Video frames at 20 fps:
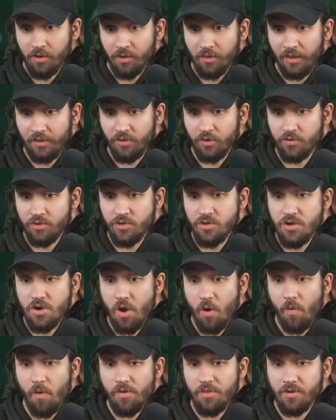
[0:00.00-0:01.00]
Like, there's
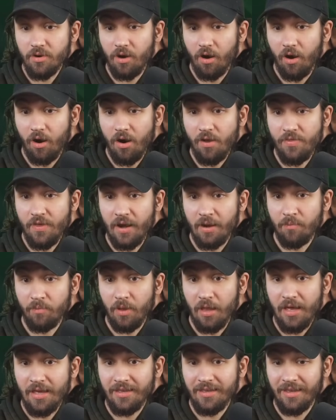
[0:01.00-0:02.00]
no other card that I'm
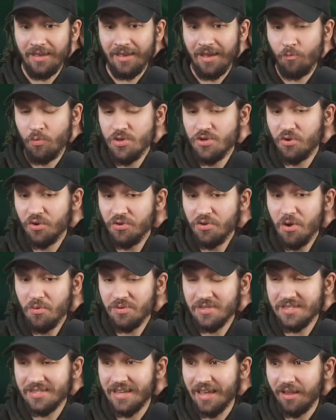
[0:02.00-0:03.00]
liking. We could go
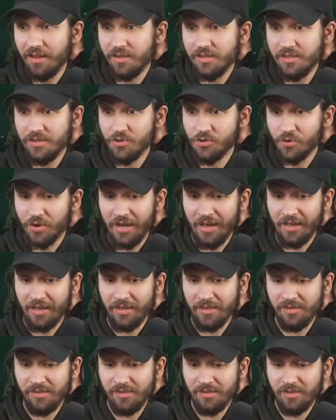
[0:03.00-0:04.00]
Skeleton
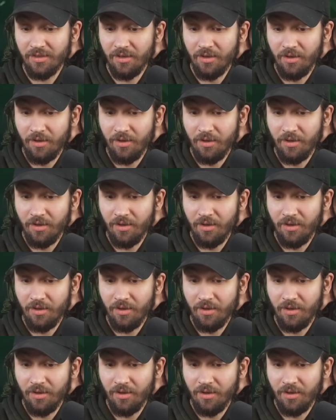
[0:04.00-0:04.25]
Dragons.